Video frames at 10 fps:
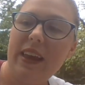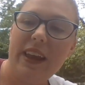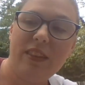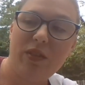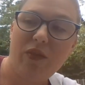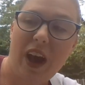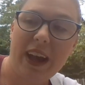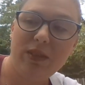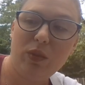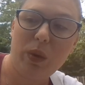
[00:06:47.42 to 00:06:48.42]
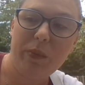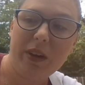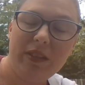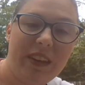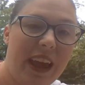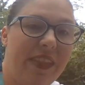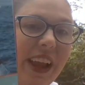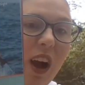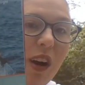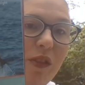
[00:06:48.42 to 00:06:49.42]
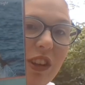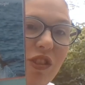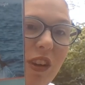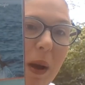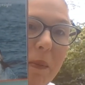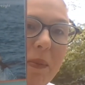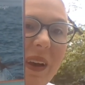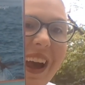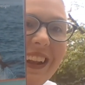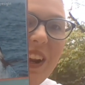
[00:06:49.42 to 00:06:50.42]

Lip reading: It's fast swimmers, and they often jump. I